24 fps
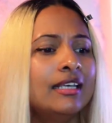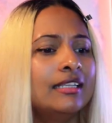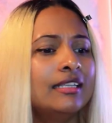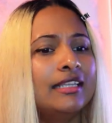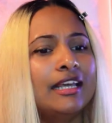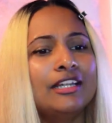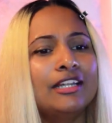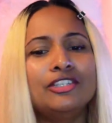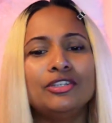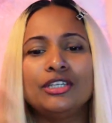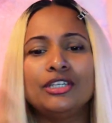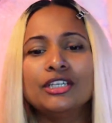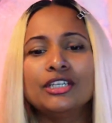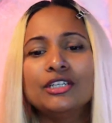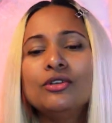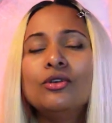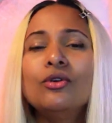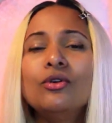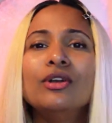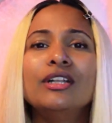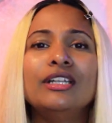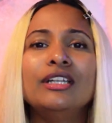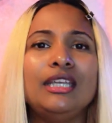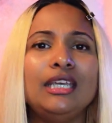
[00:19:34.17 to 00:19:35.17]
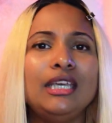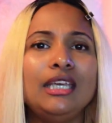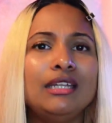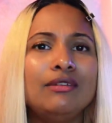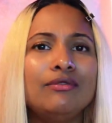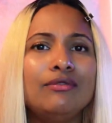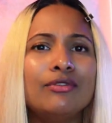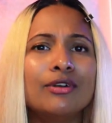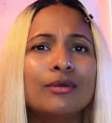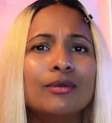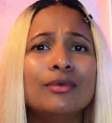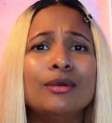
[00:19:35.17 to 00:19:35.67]
that you can go and eat
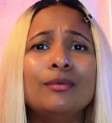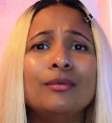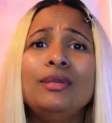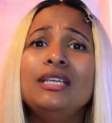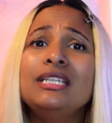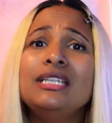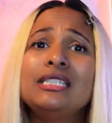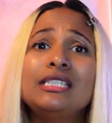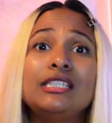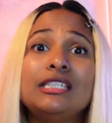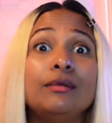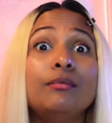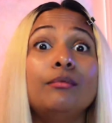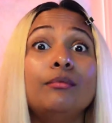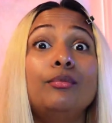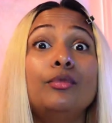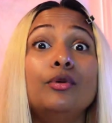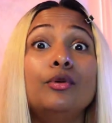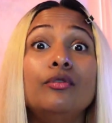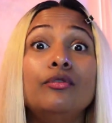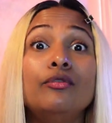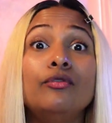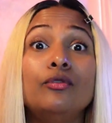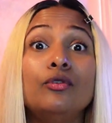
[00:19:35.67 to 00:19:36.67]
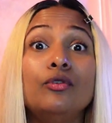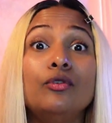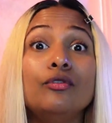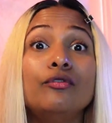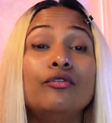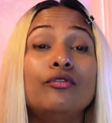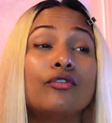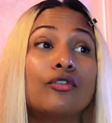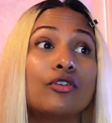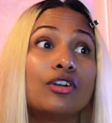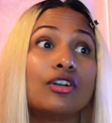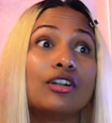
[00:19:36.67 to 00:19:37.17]
from. It'd be simple food
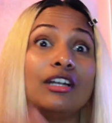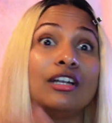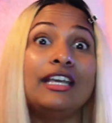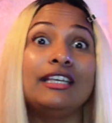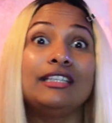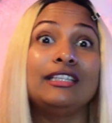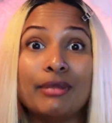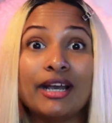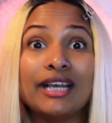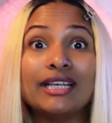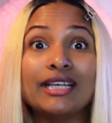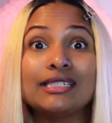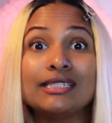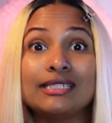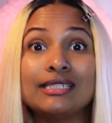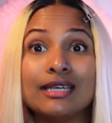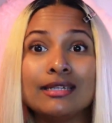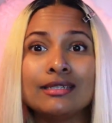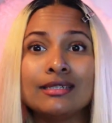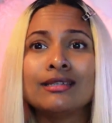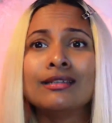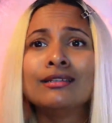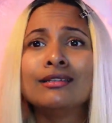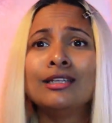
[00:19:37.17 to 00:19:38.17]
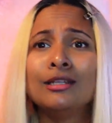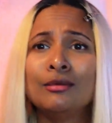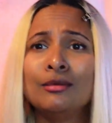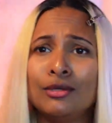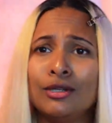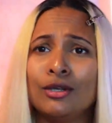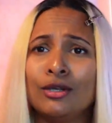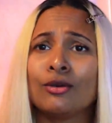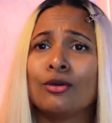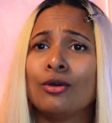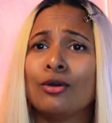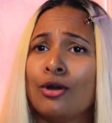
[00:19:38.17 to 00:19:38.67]
for like bystander. They'll be
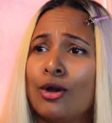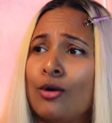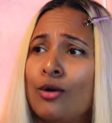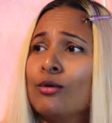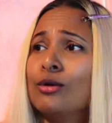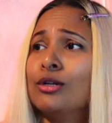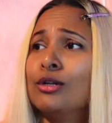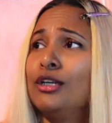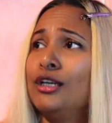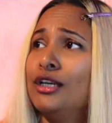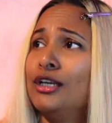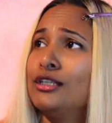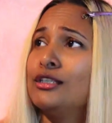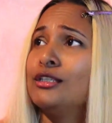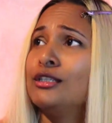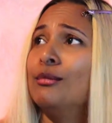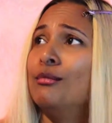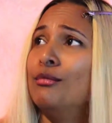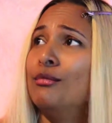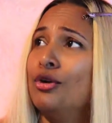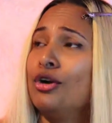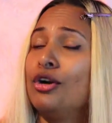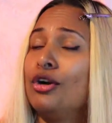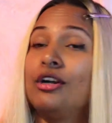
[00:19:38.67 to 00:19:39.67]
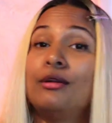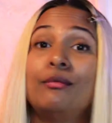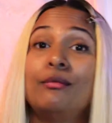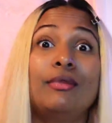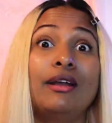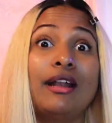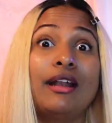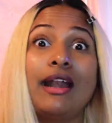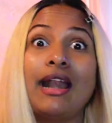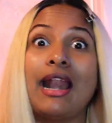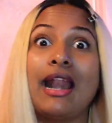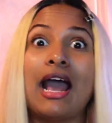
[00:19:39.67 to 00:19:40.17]
like, oh, I want to get some burger.
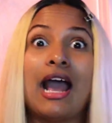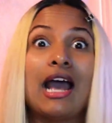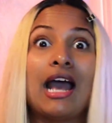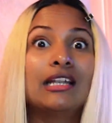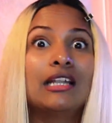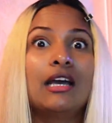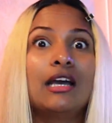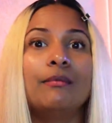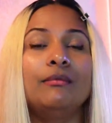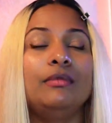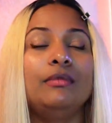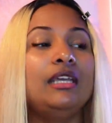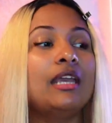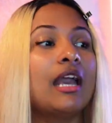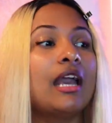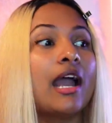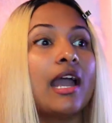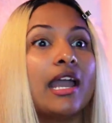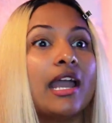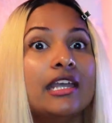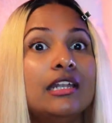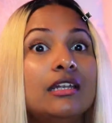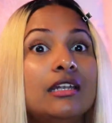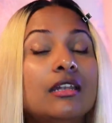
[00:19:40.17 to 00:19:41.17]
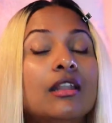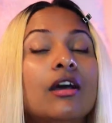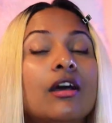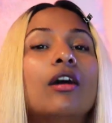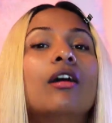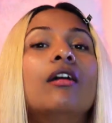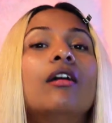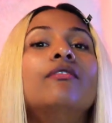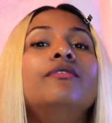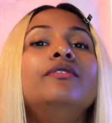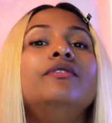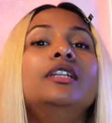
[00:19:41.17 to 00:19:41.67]
But nah, not me. I
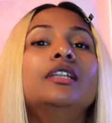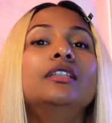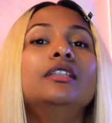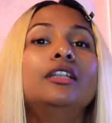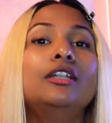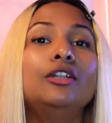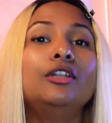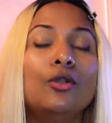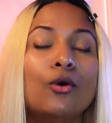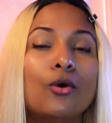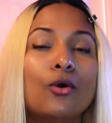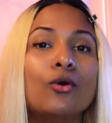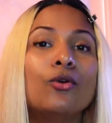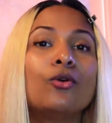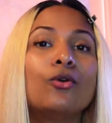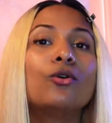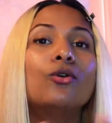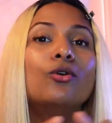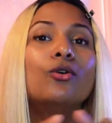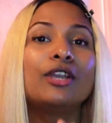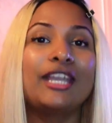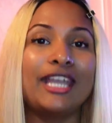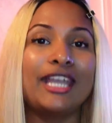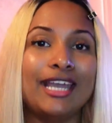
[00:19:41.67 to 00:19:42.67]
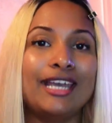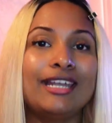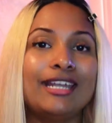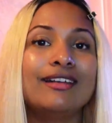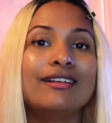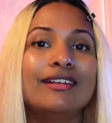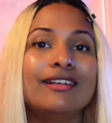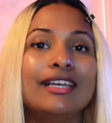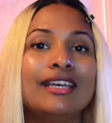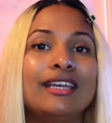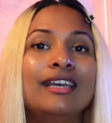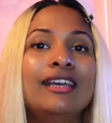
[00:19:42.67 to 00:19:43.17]
loved the local
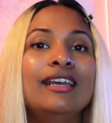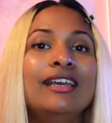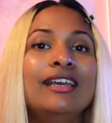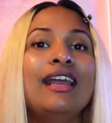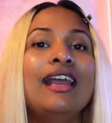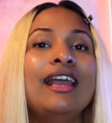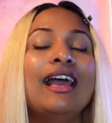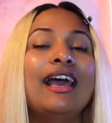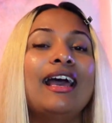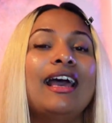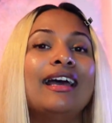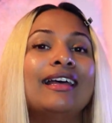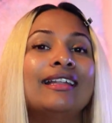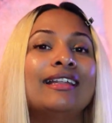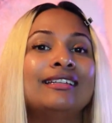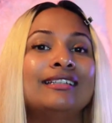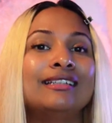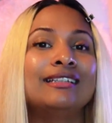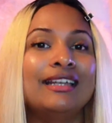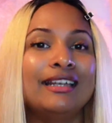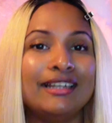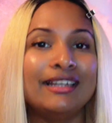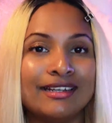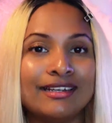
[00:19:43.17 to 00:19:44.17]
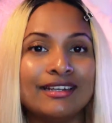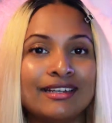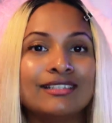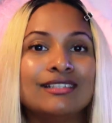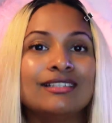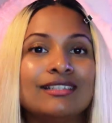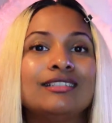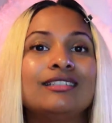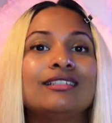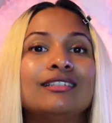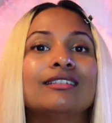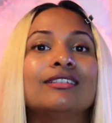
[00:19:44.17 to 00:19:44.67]
catering at
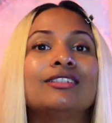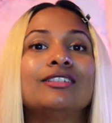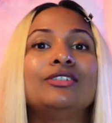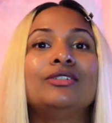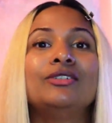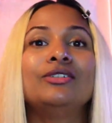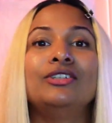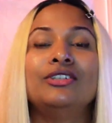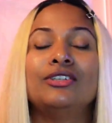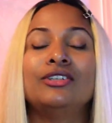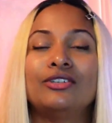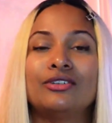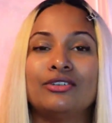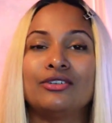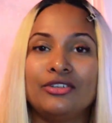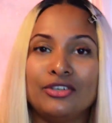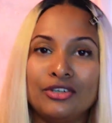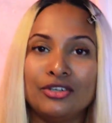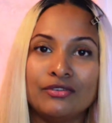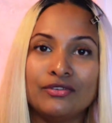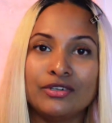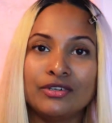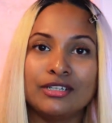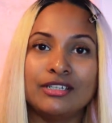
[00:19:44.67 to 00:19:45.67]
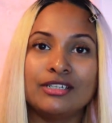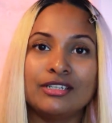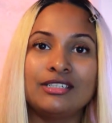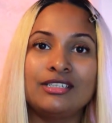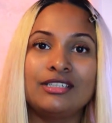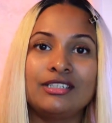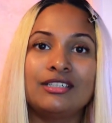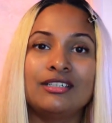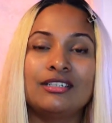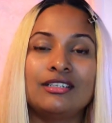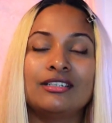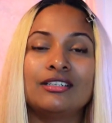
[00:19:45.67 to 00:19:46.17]
Illayaraja sir studio or
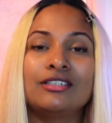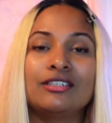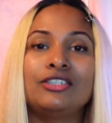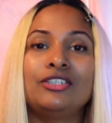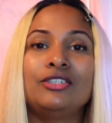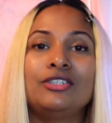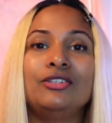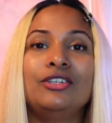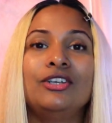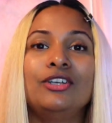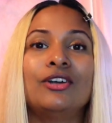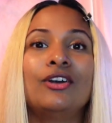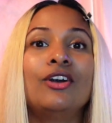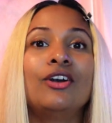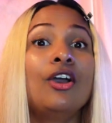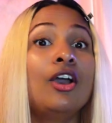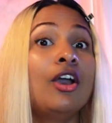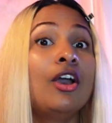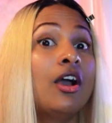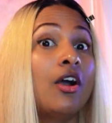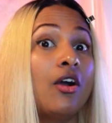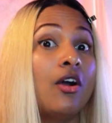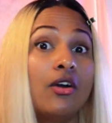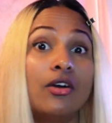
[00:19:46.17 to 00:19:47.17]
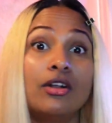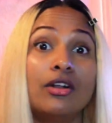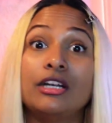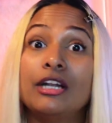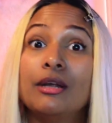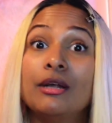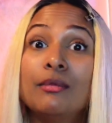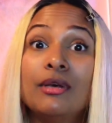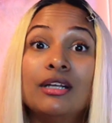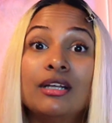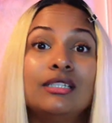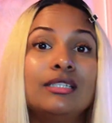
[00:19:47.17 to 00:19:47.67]
Yuvan's studio or
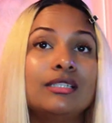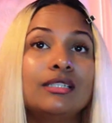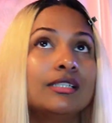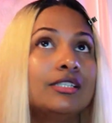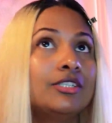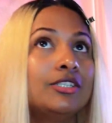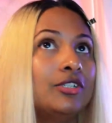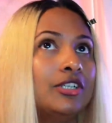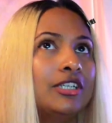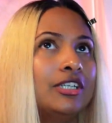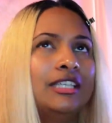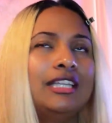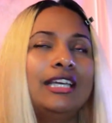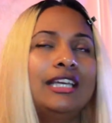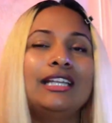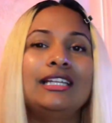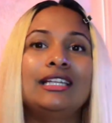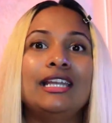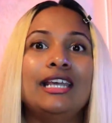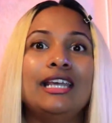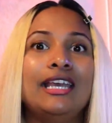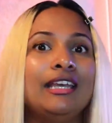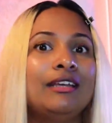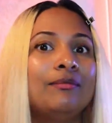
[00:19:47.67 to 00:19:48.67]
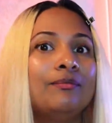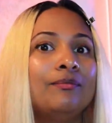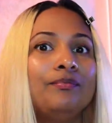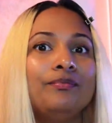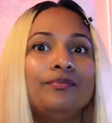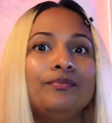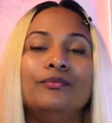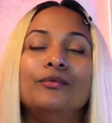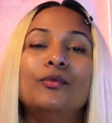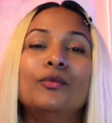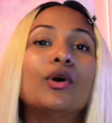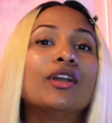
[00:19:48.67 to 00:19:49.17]
Rahman sir studio. They'll like
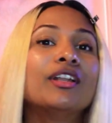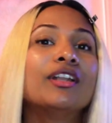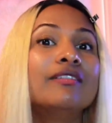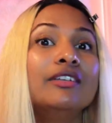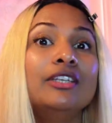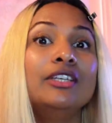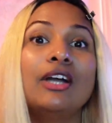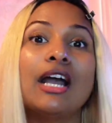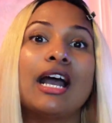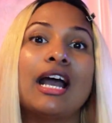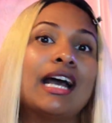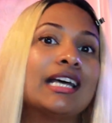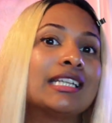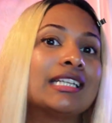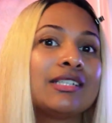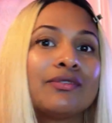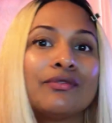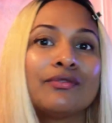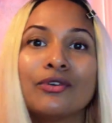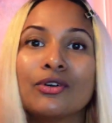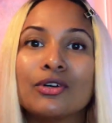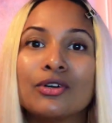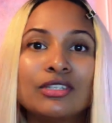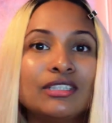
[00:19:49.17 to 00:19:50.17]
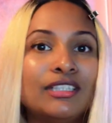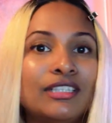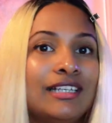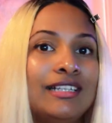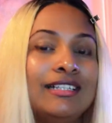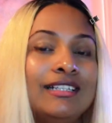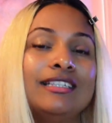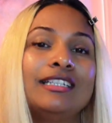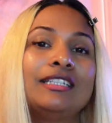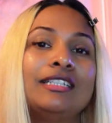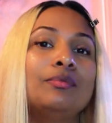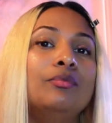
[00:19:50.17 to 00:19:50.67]
whatever you ask for, they'll
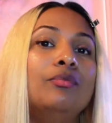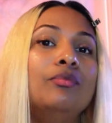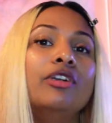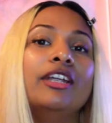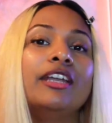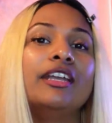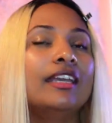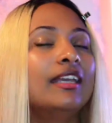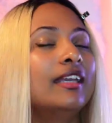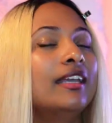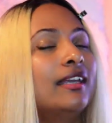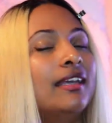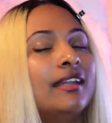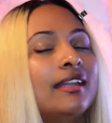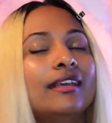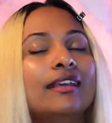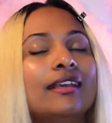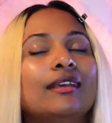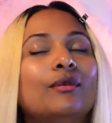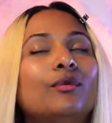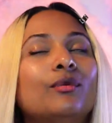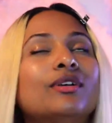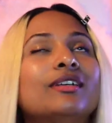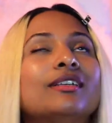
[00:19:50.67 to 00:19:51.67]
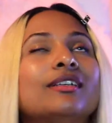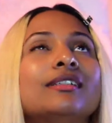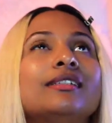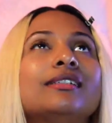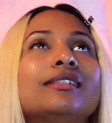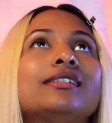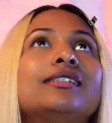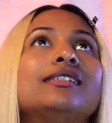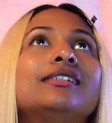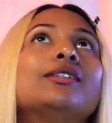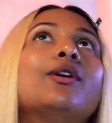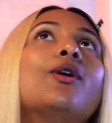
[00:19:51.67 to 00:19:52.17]
just bring it. It was
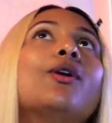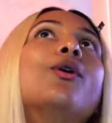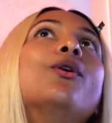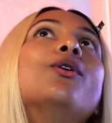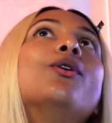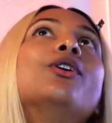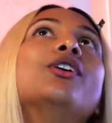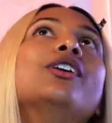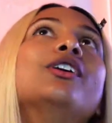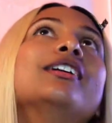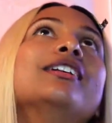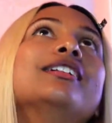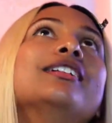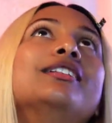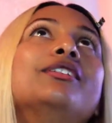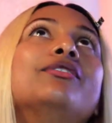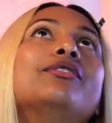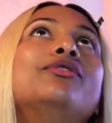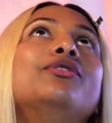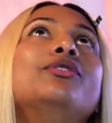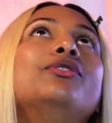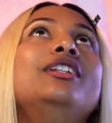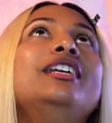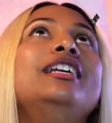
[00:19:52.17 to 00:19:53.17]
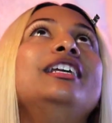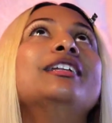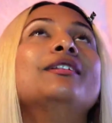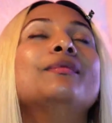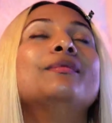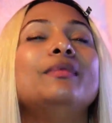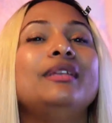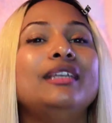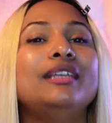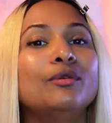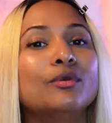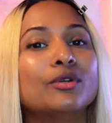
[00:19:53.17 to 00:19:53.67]
so good. The foodie
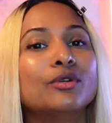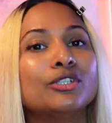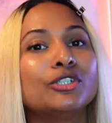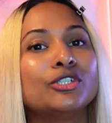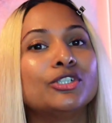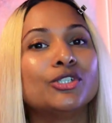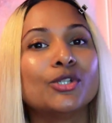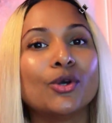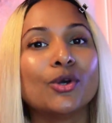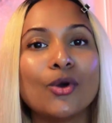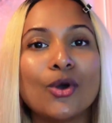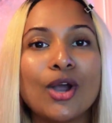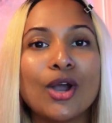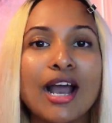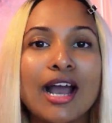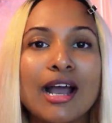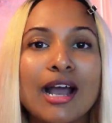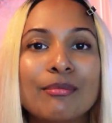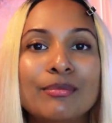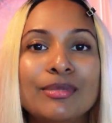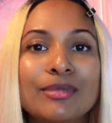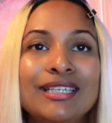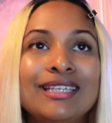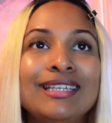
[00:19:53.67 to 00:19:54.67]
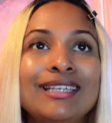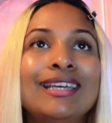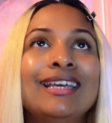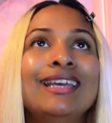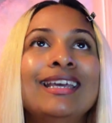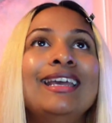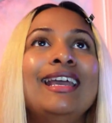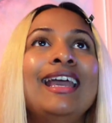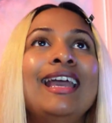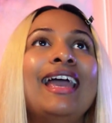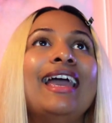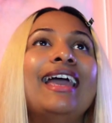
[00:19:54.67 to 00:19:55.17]
in me was so happy,
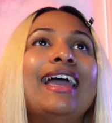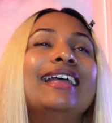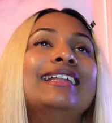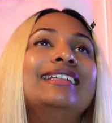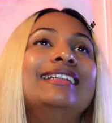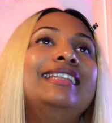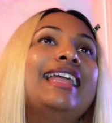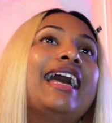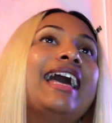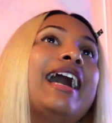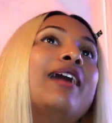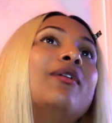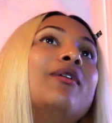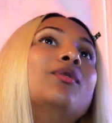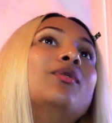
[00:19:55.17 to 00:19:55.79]
and that